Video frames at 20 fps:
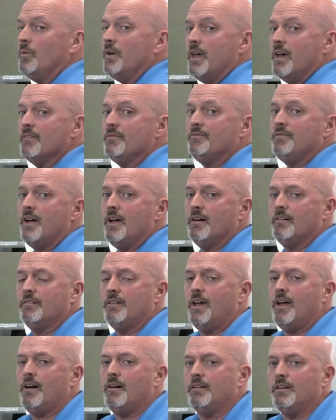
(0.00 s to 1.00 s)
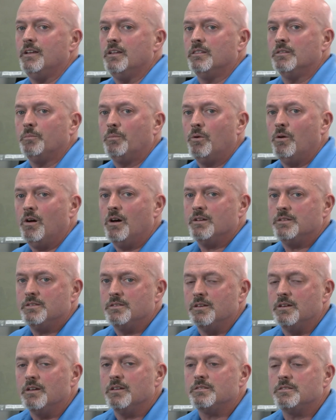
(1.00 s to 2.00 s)
we have found out in the
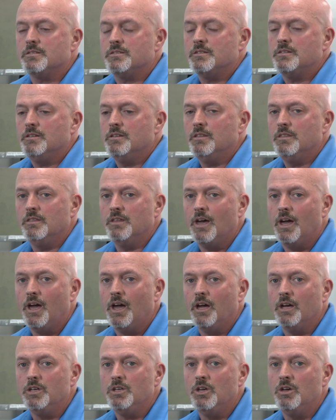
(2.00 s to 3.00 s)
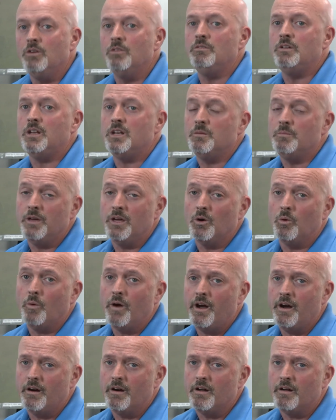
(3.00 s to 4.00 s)
process that you need to be
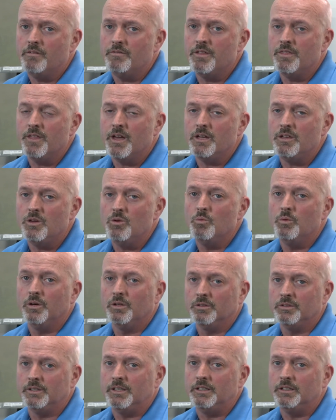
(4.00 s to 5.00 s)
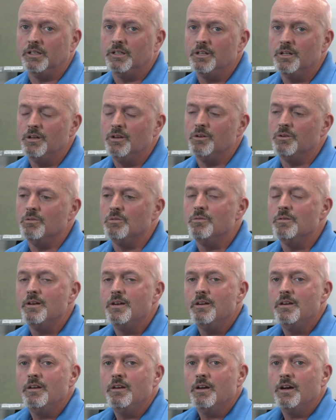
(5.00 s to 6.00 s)
aware of and that you will need to do
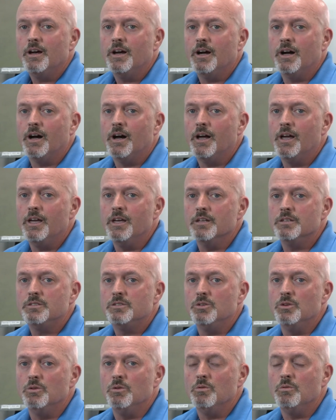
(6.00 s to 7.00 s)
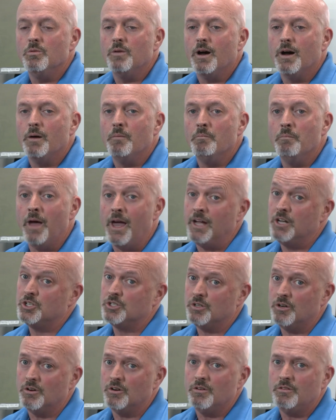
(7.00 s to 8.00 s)
is to make
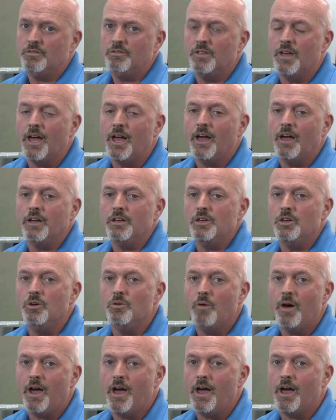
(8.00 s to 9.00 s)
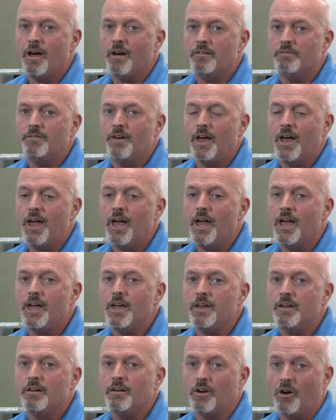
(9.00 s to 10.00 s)
sure that you have
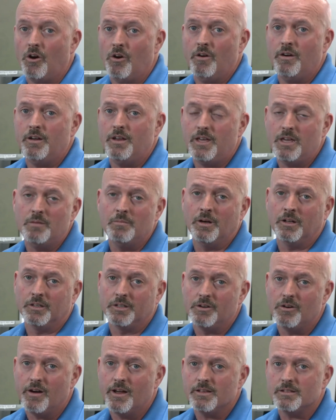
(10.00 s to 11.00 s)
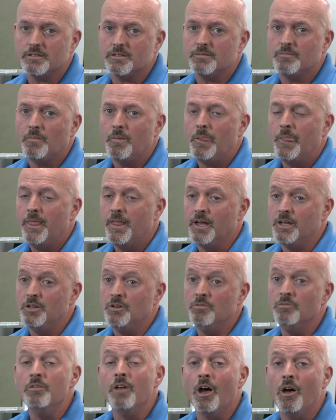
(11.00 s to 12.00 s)
a current email address, that
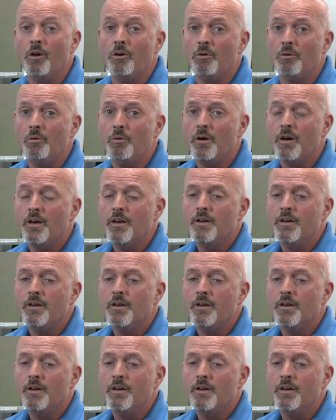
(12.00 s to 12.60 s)
you know